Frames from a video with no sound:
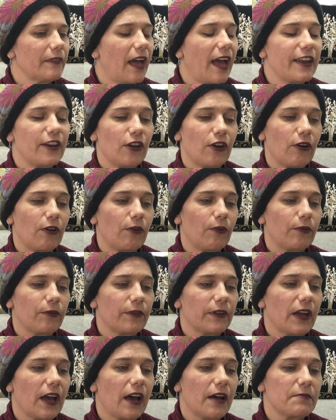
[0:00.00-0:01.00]
I know
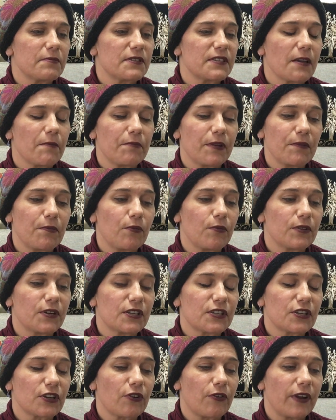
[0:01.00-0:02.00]
uh, some people would
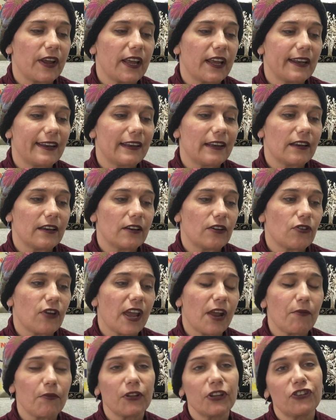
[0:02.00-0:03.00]
disagree, and you
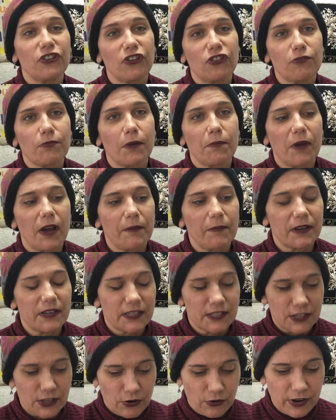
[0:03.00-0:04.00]
can't really change my mind by
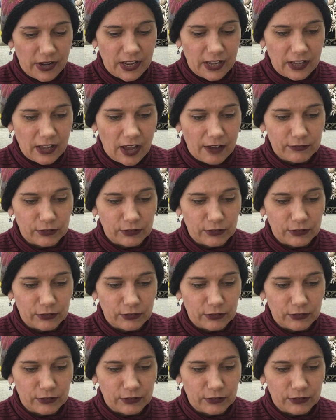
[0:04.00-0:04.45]
disagreeing.